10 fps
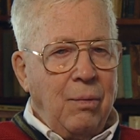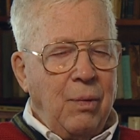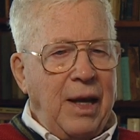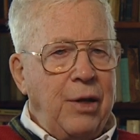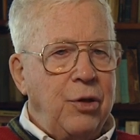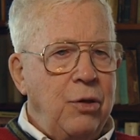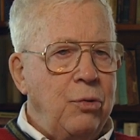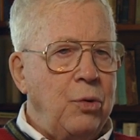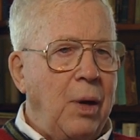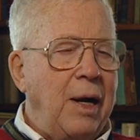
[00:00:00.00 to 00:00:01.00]
I got the
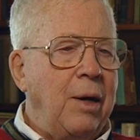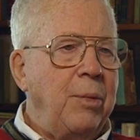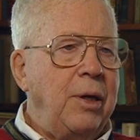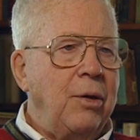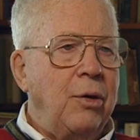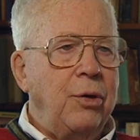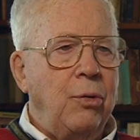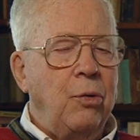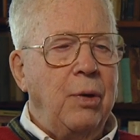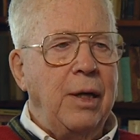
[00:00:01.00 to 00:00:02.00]
usual army, you know, you
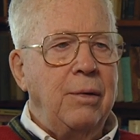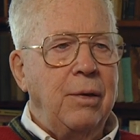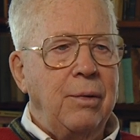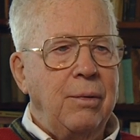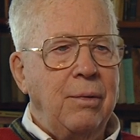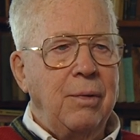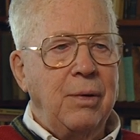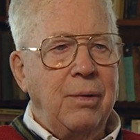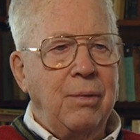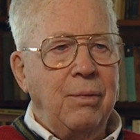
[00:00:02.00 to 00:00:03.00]
go in and
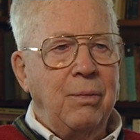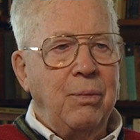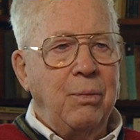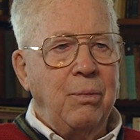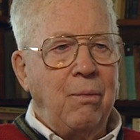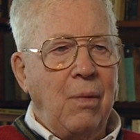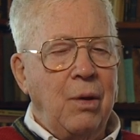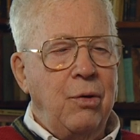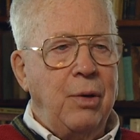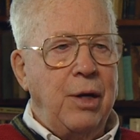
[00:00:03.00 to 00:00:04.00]

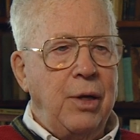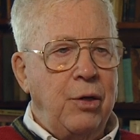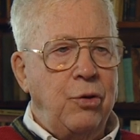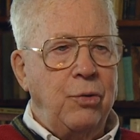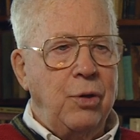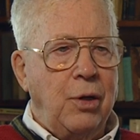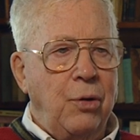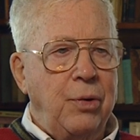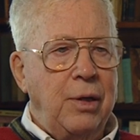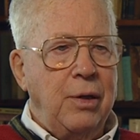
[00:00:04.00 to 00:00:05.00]
you get issued your
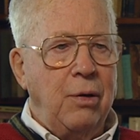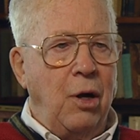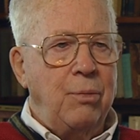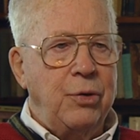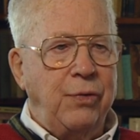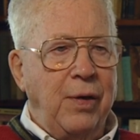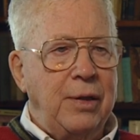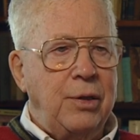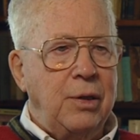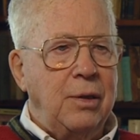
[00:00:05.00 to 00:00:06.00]
clothing that almost
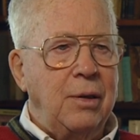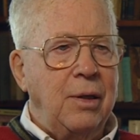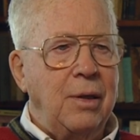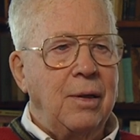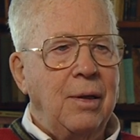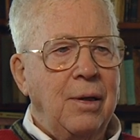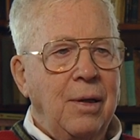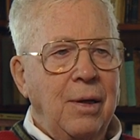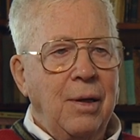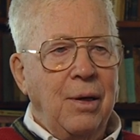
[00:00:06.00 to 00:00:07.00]
fits, and
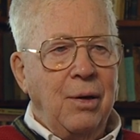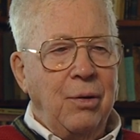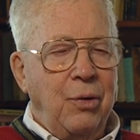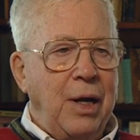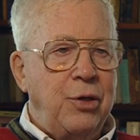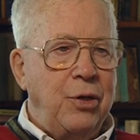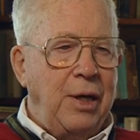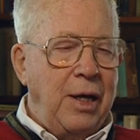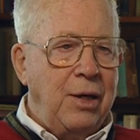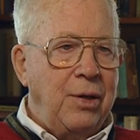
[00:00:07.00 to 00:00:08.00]
you get your
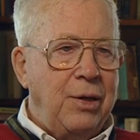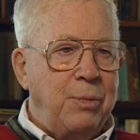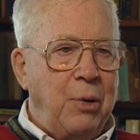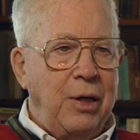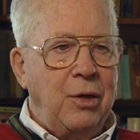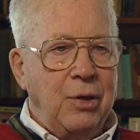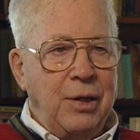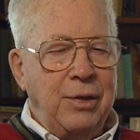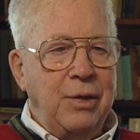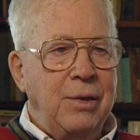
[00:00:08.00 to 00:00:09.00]
gear that's pretty
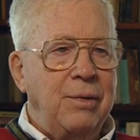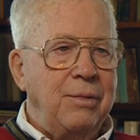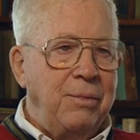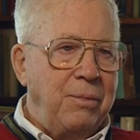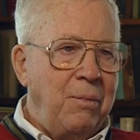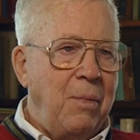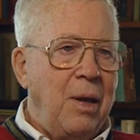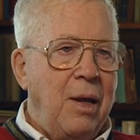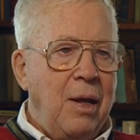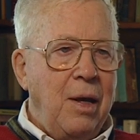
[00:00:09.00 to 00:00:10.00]
good. And
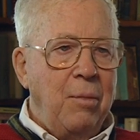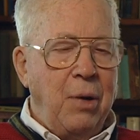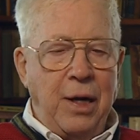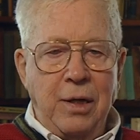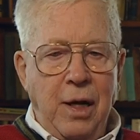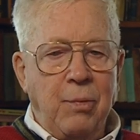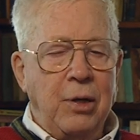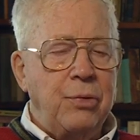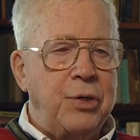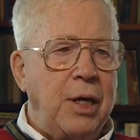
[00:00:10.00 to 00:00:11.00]
but I did have my
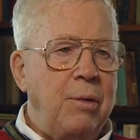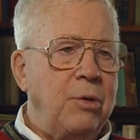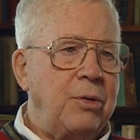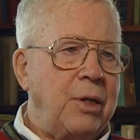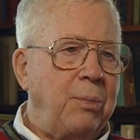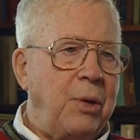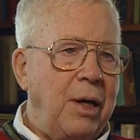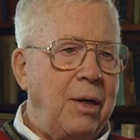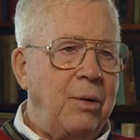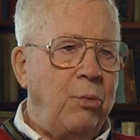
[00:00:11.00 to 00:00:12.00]
own ski boots up
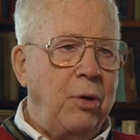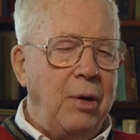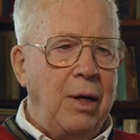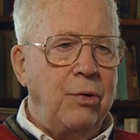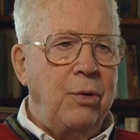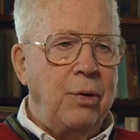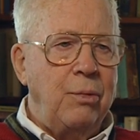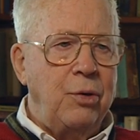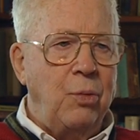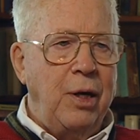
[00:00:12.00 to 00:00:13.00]
there that we were allowed
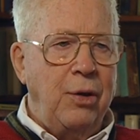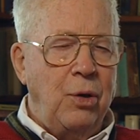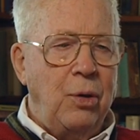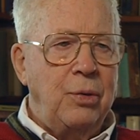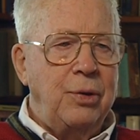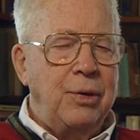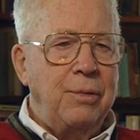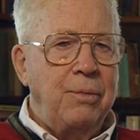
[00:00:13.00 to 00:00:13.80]
to wear those.